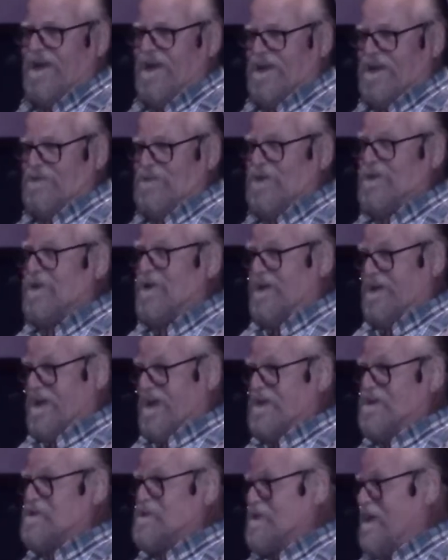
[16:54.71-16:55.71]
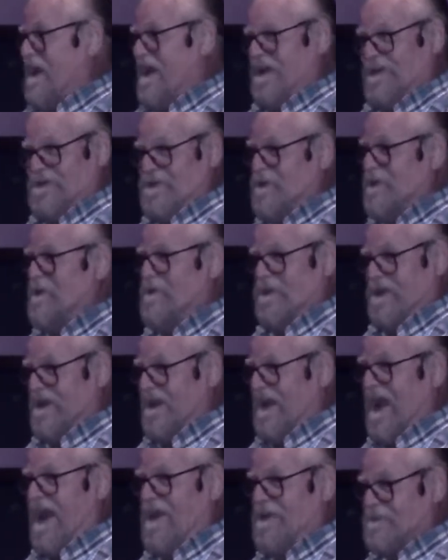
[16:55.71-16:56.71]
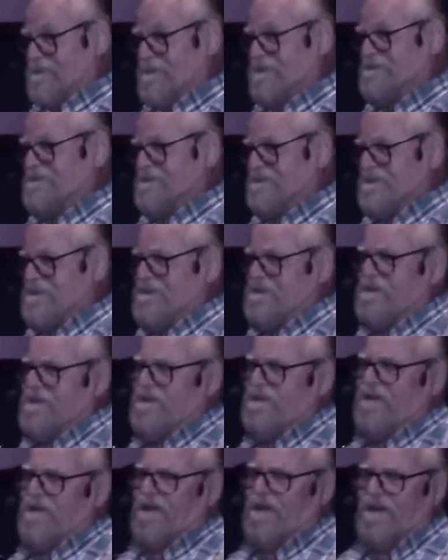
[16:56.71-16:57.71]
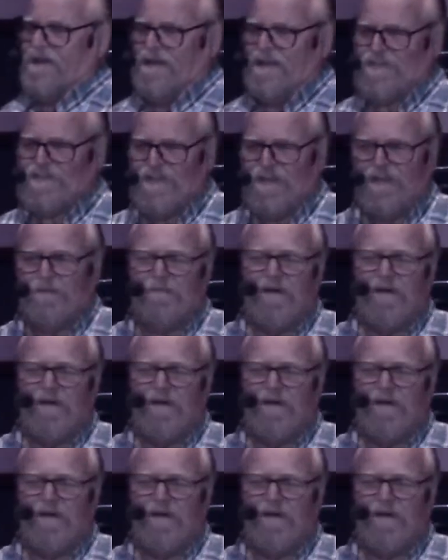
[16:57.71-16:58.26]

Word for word: and if you're on the inside, you don't get out. And this little